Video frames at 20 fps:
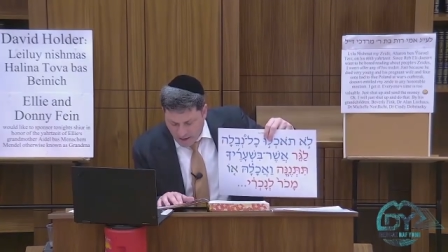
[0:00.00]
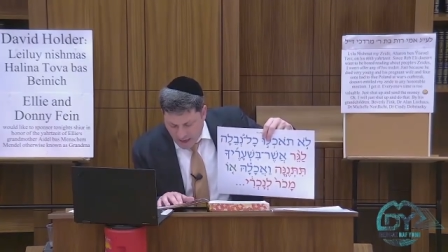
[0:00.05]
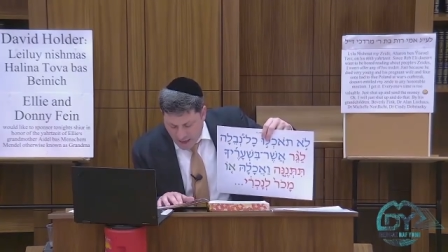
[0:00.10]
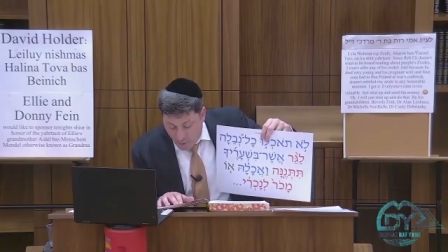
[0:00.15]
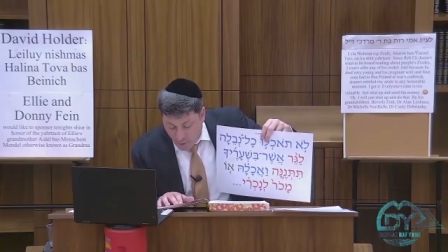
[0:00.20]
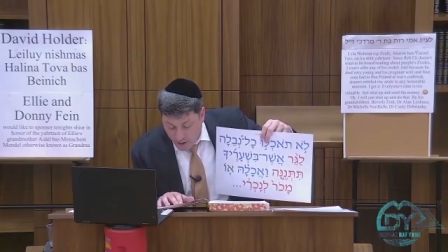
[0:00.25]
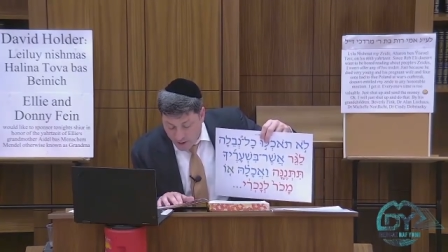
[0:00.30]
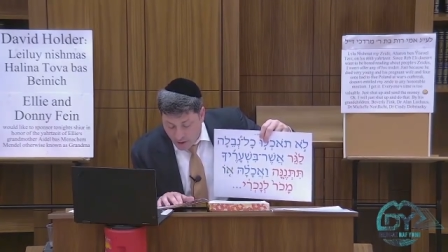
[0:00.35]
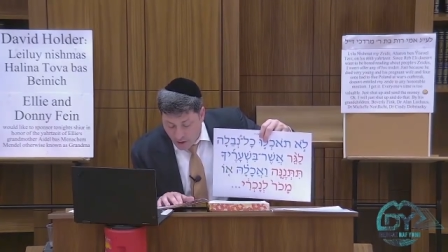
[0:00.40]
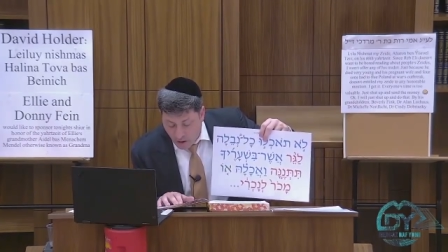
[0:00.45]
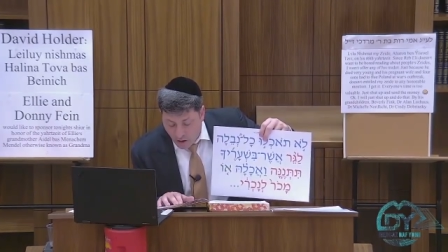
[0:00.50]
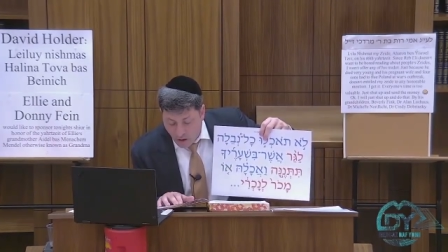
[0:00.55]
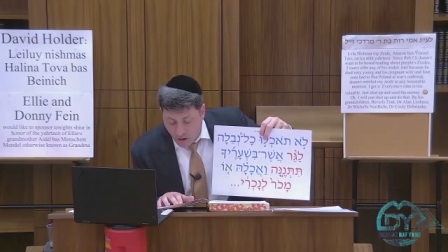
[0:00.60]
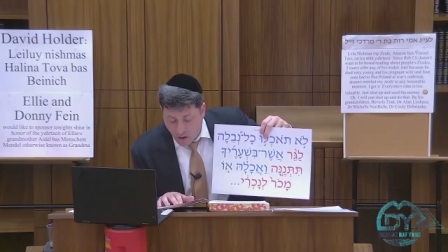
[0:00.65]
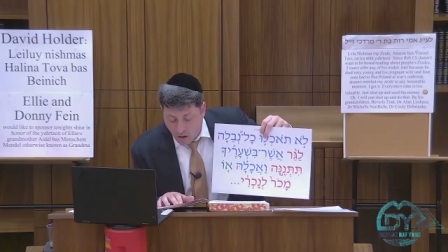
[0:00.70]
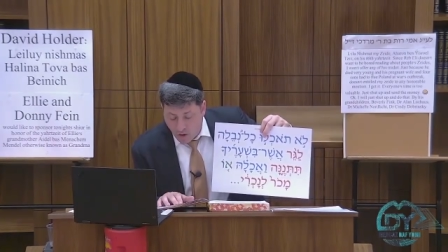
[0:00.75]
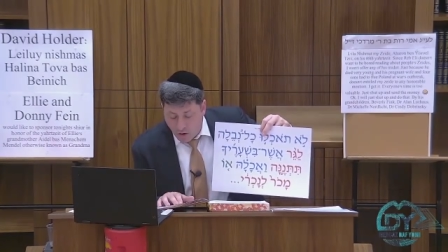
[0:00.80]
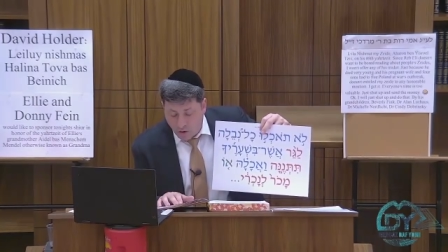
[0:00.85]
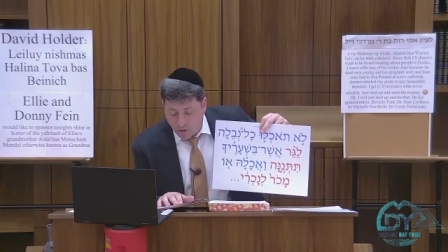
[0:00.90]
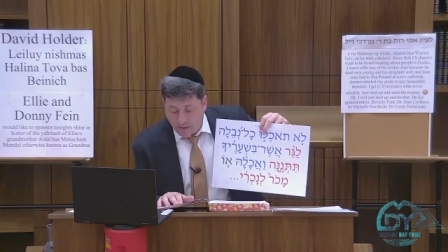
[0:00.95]
do I
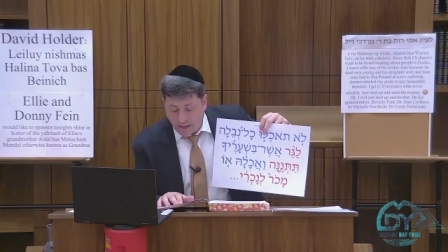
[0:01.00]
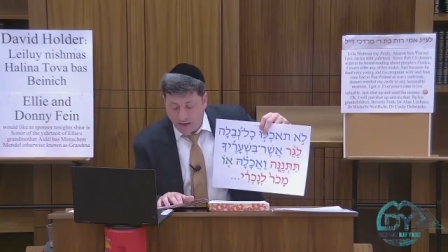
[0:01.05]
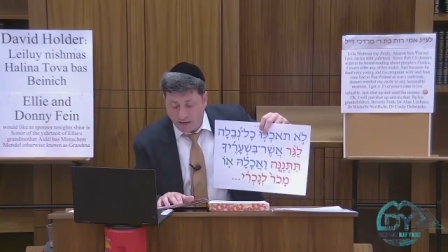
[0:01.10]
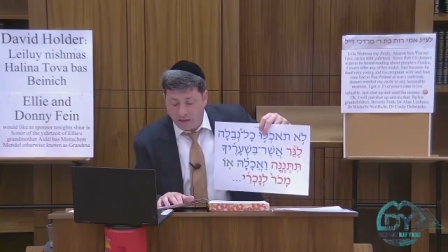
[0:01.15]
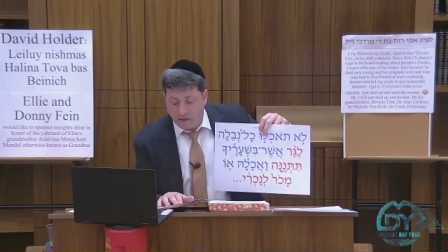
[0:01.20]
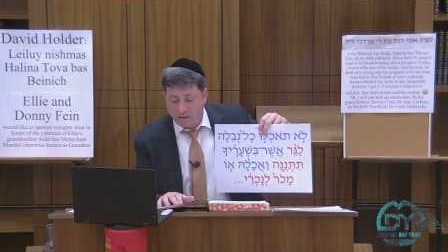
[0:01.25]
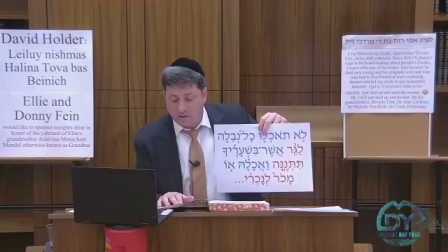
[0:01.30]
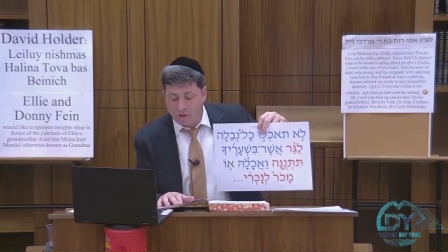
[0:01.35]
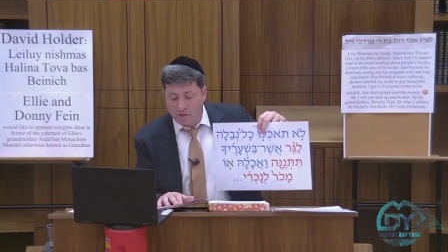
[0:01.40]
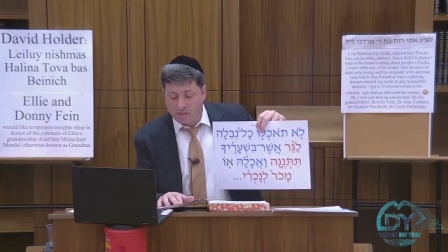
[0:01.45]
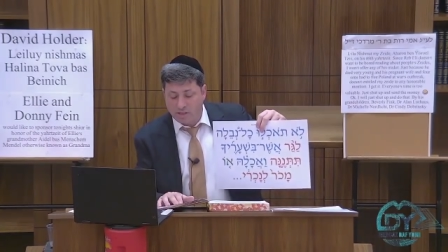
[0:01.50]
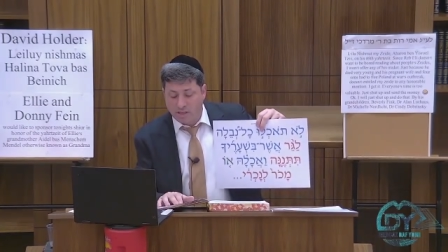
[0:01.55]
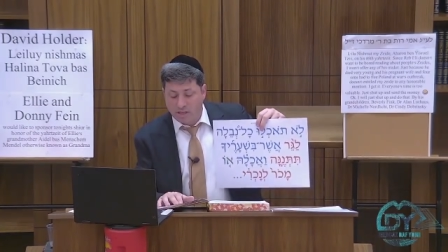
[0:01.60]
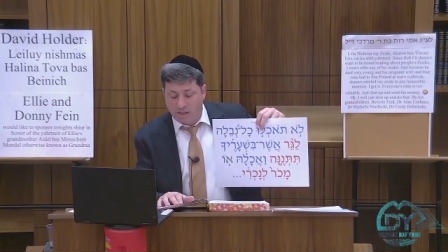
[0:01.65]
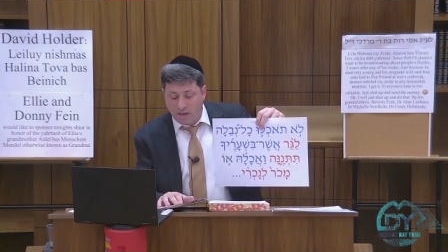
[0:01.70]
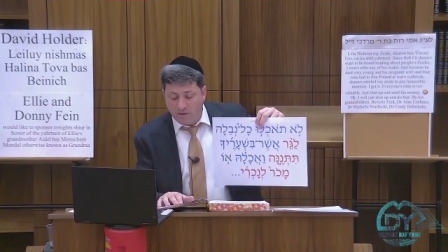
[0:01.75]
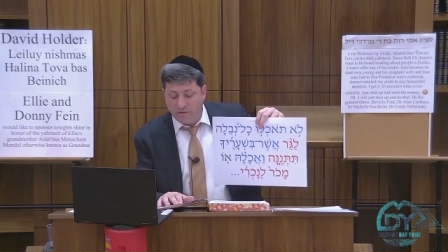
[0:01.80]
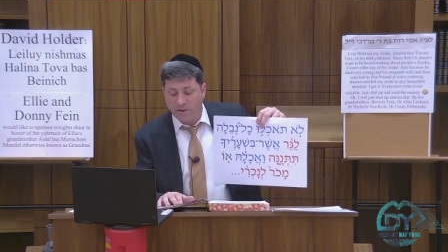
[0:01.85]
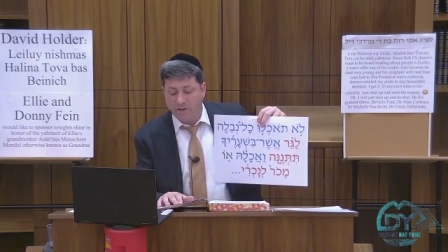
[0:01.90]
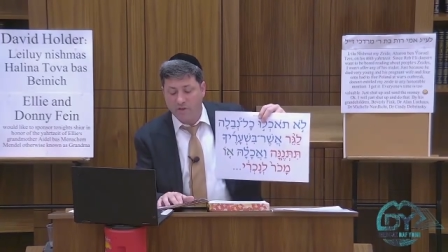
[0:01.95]
know that I could just
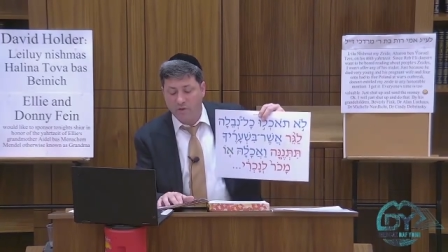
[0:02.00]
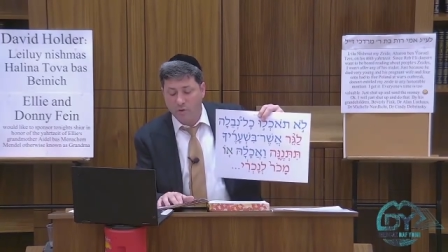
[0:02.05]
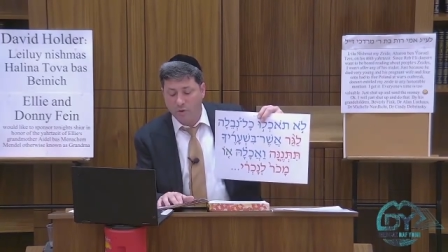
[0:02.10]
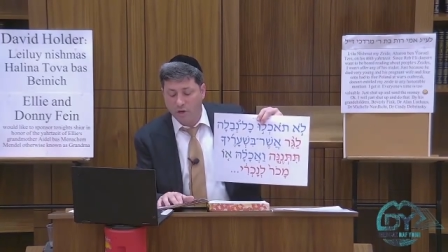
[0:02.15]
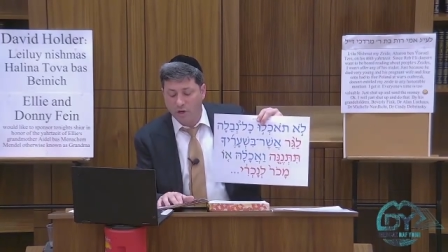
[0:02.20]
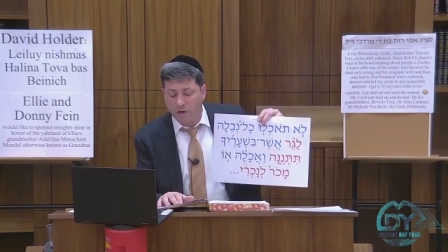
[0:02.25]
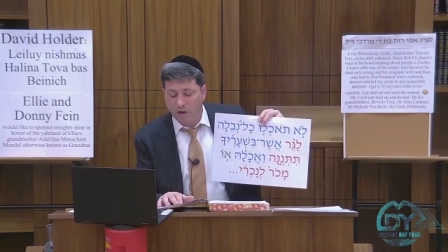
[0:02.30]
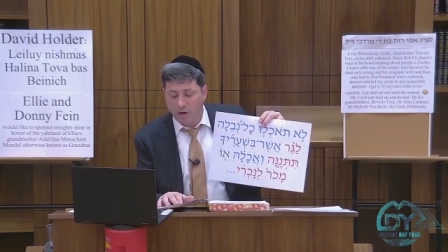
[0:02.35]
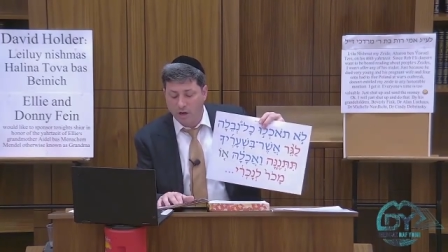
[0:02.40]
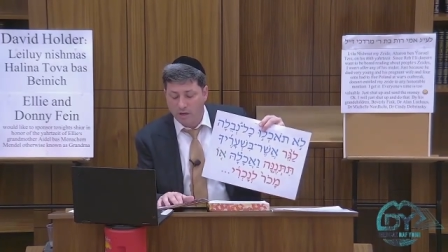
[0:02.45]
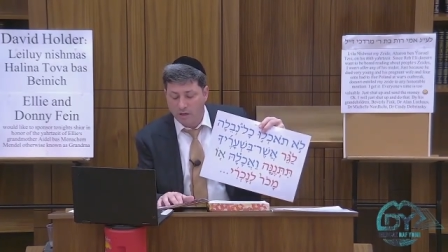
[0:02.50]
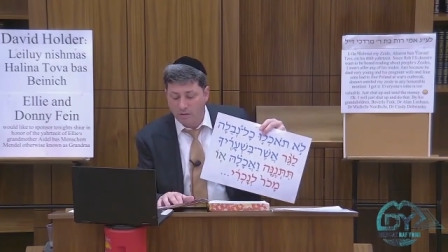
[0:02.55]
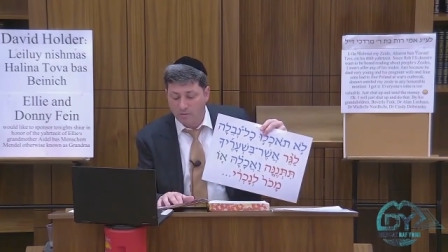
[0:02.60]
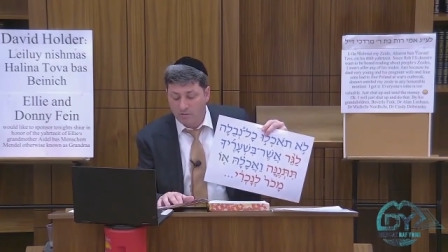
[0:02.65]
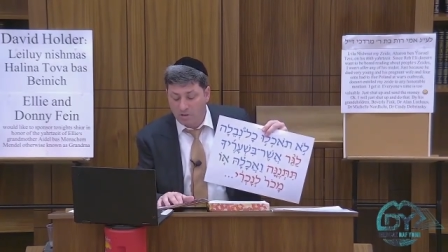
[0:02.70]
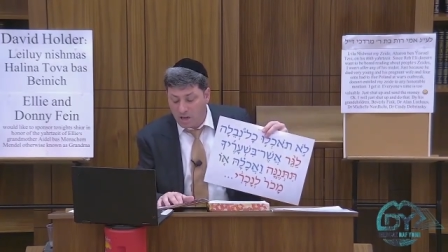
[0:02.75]
give it to a guy?